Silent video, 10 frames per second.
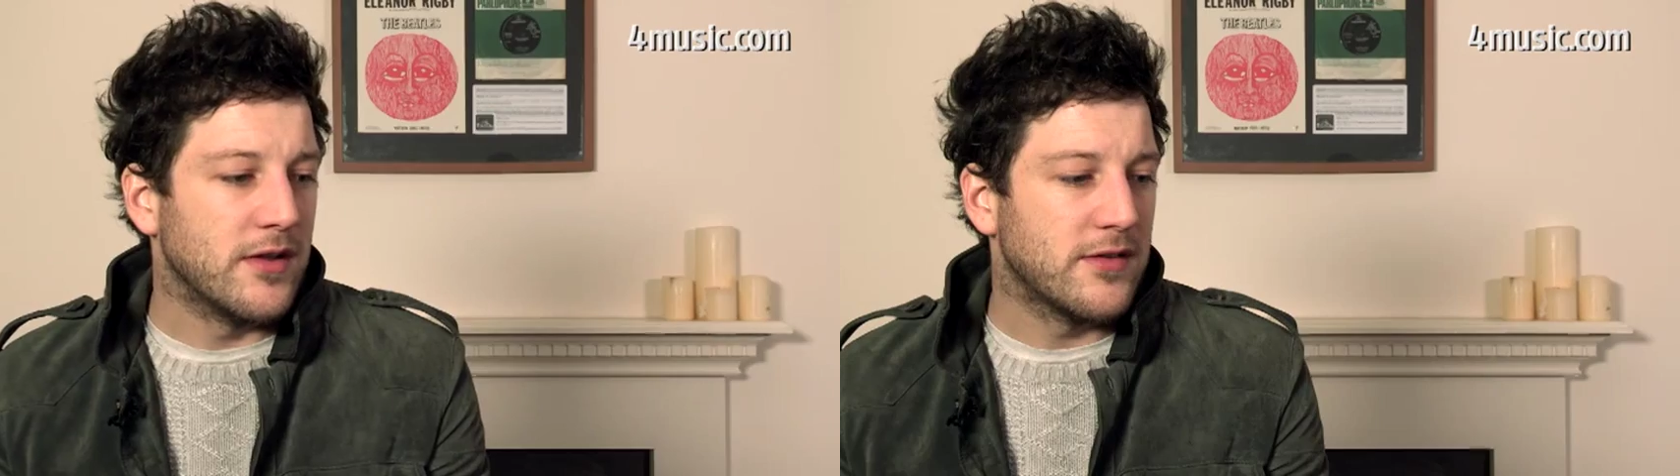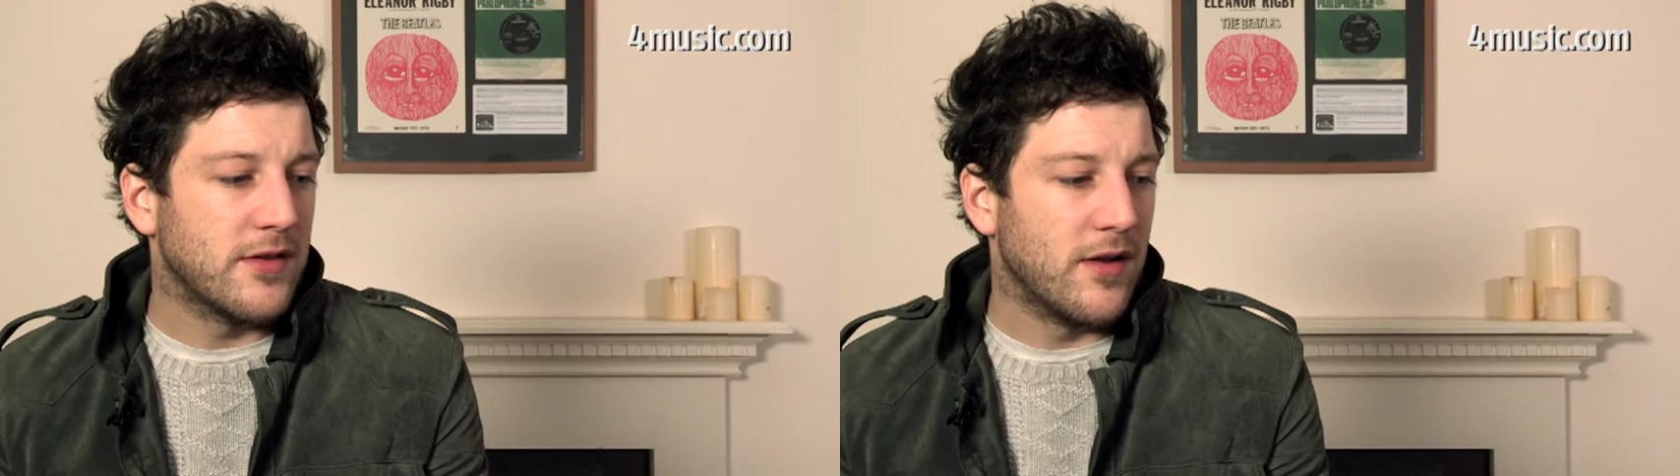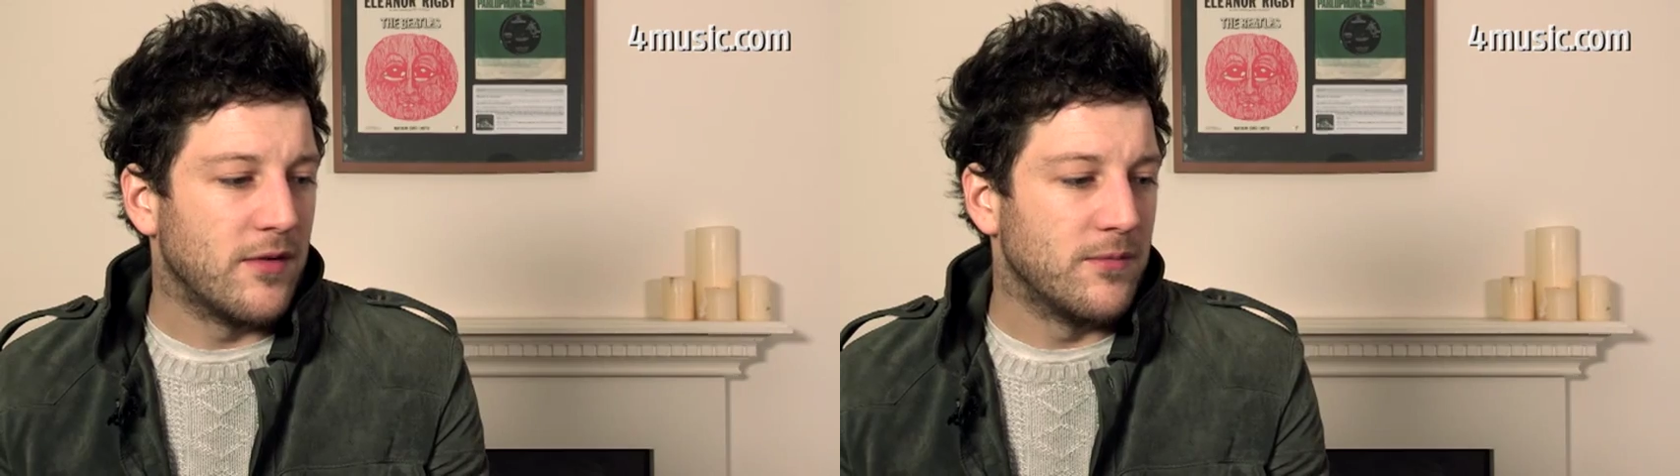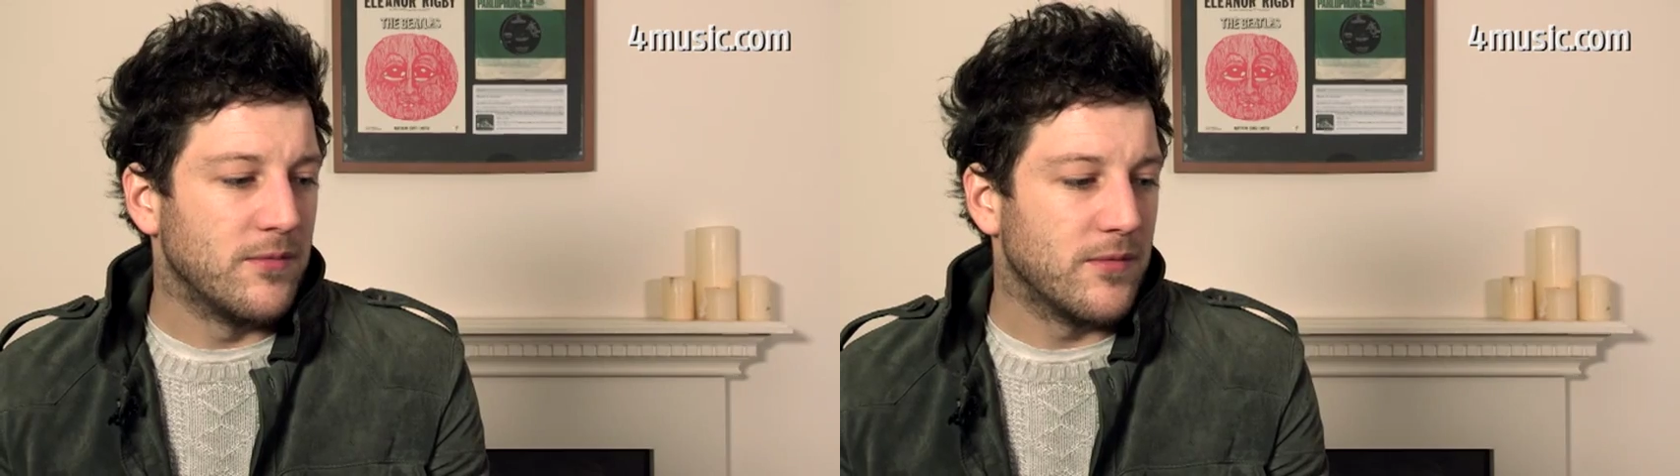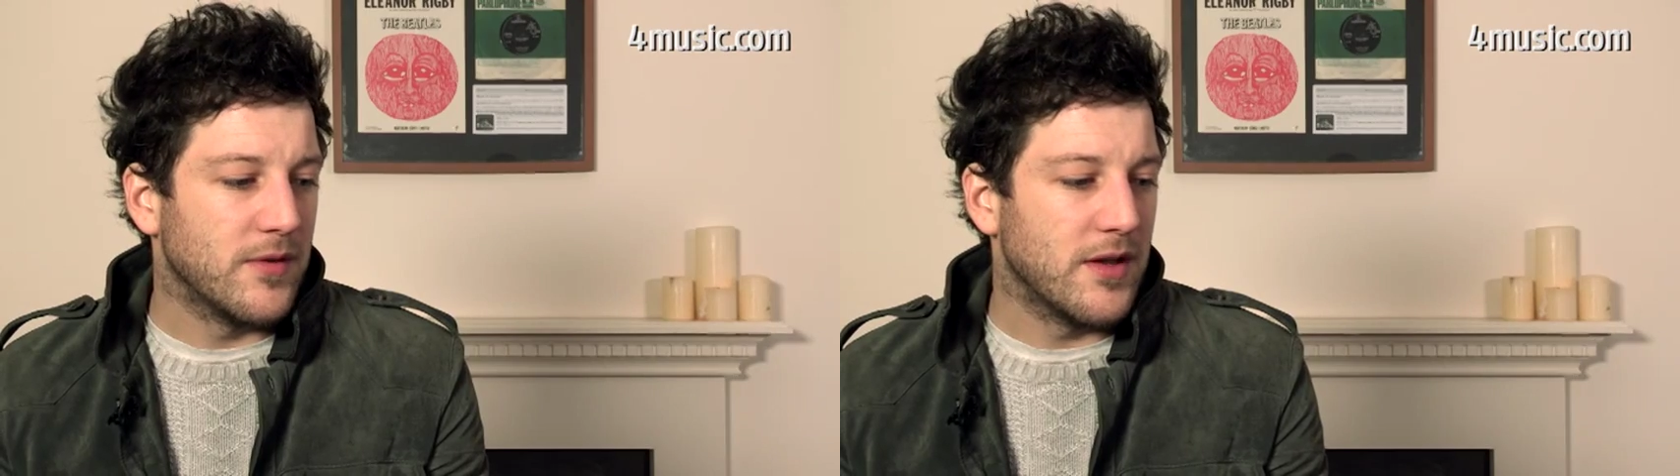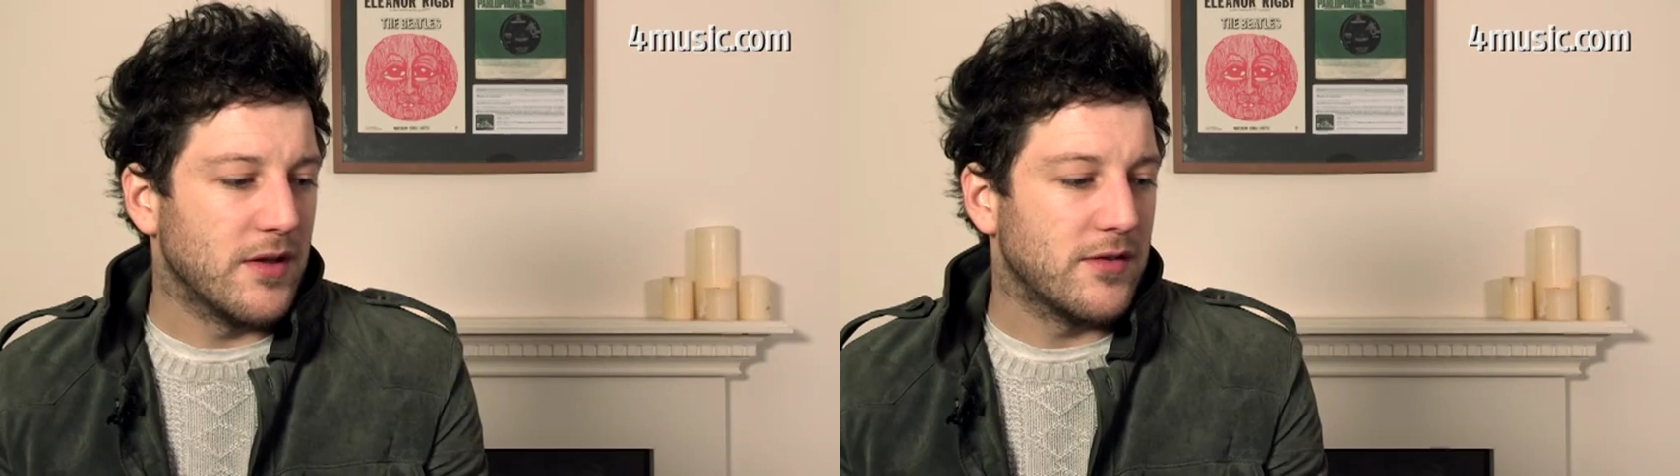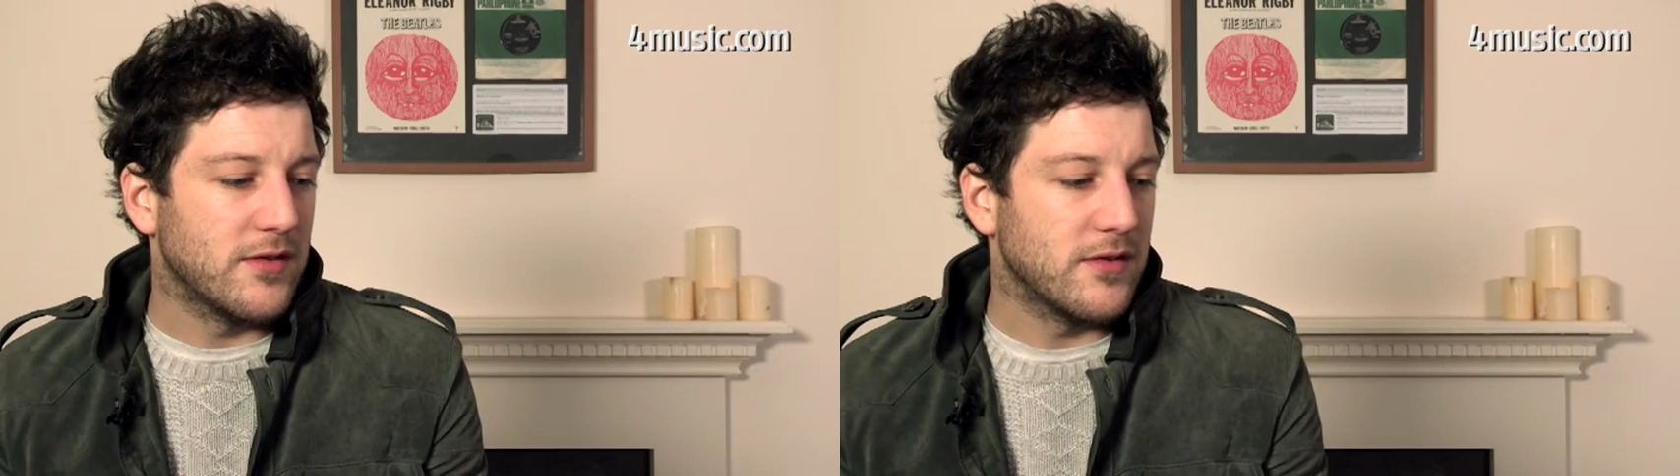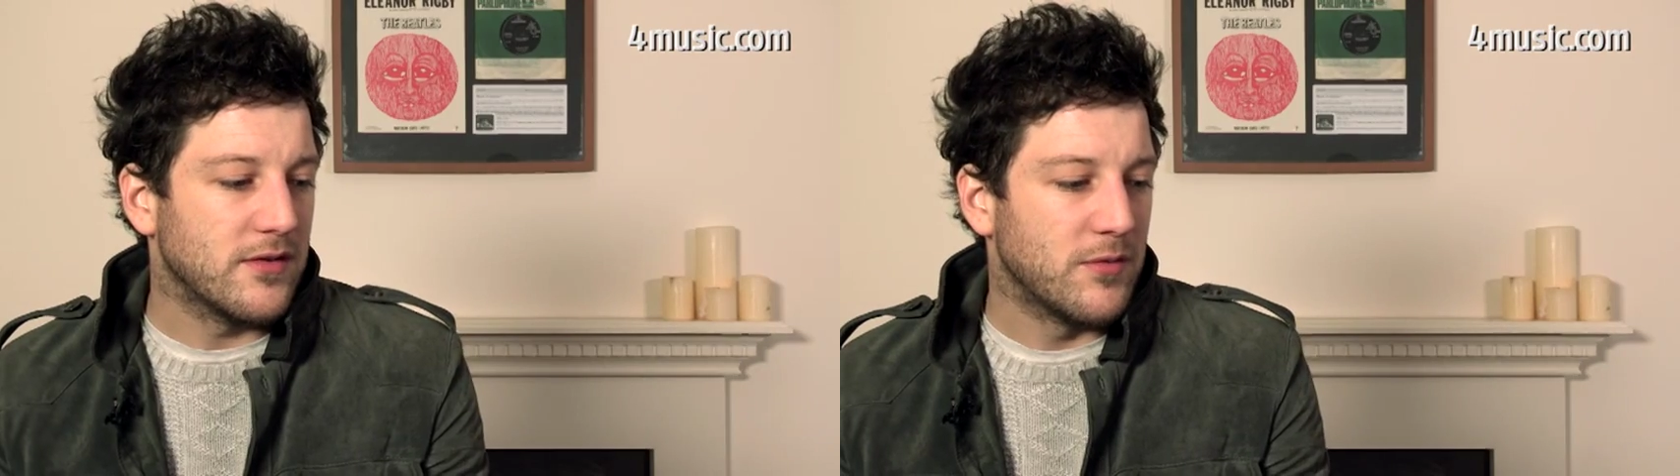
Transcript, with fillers: It's